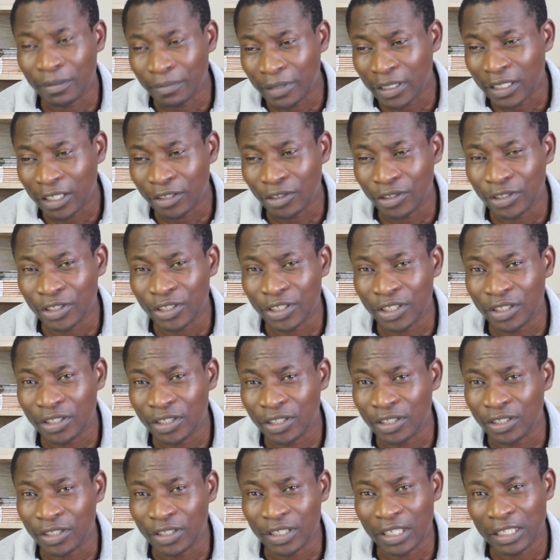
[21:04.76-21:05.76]
the better your
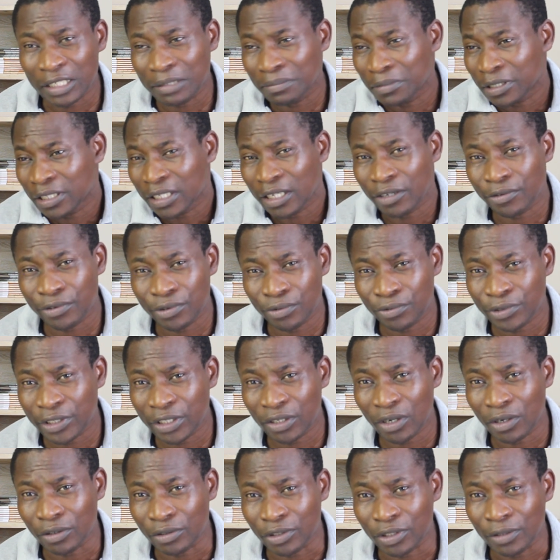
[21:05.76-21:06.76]
decisions, and the better the
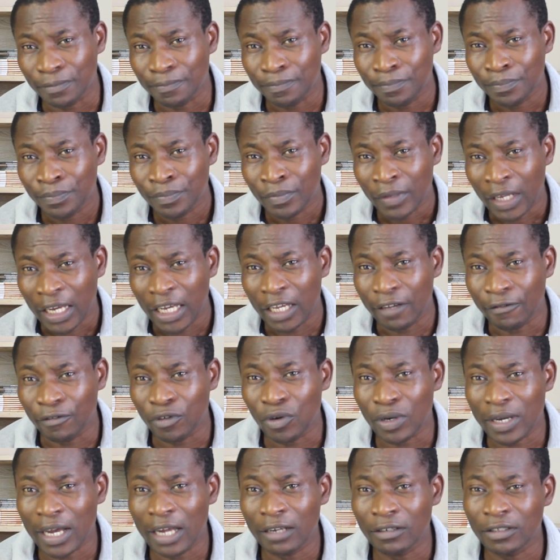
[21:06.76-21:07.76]
results. If
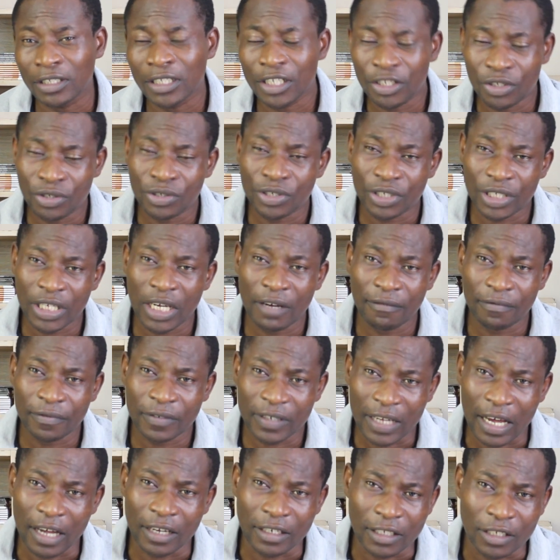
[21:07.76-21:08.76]
you can teach yourself
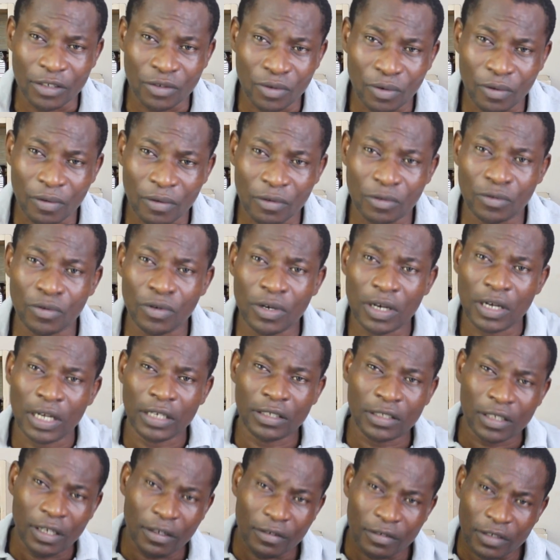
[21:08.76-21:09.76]
that, to look
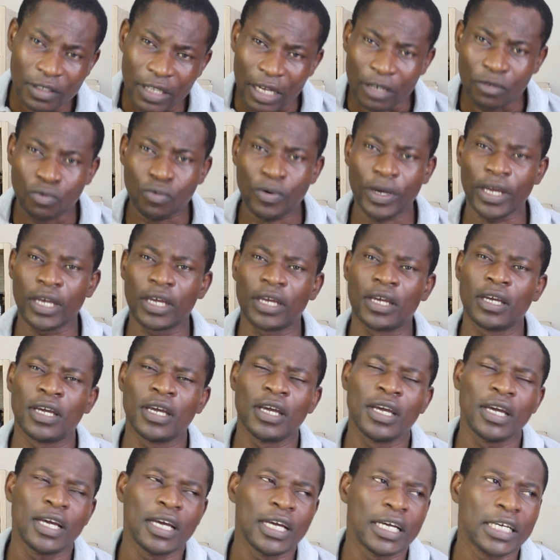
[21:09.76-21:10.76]
at things that way,
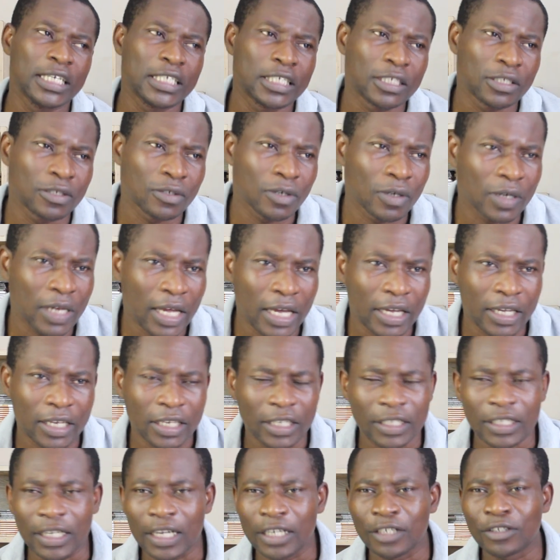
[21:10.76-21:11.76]
it's so
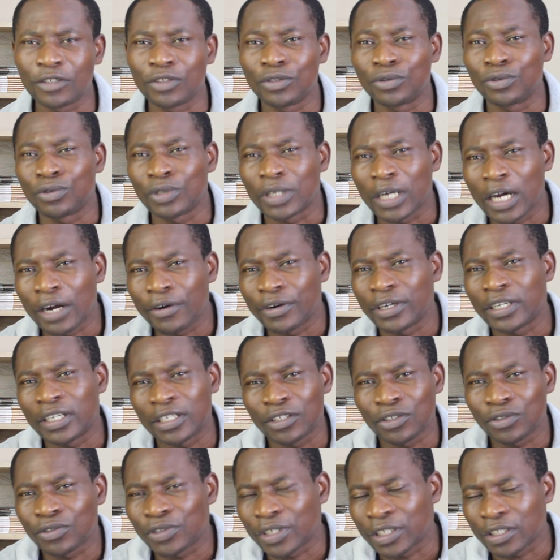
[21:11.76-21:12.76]
likely that you carry
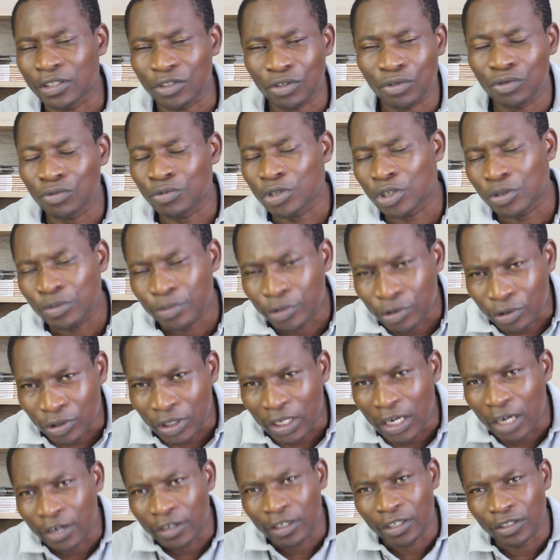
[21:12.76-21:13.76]
the stress. You'll be able
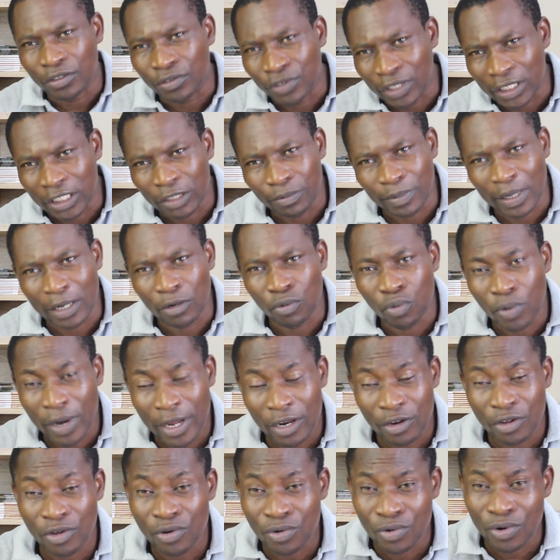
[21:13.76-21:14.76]
to carry the stress. But
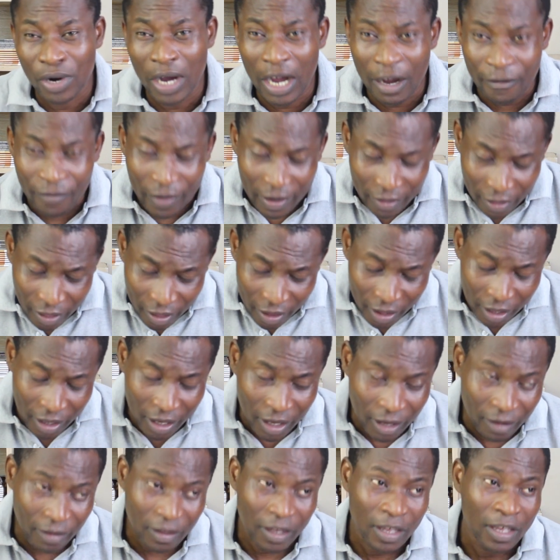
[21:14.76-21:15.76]
when you have a
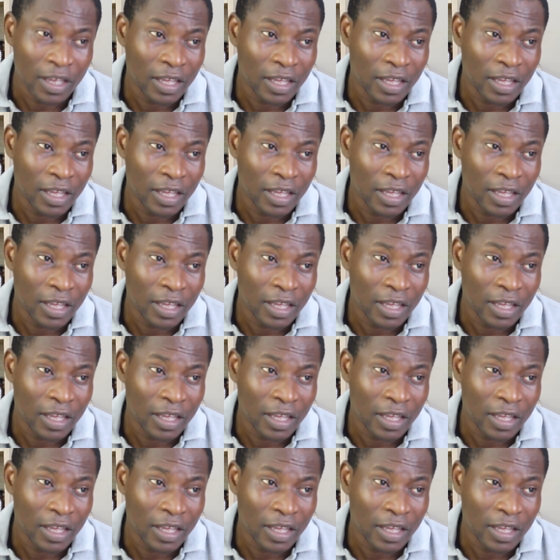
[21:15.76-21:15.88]
thinking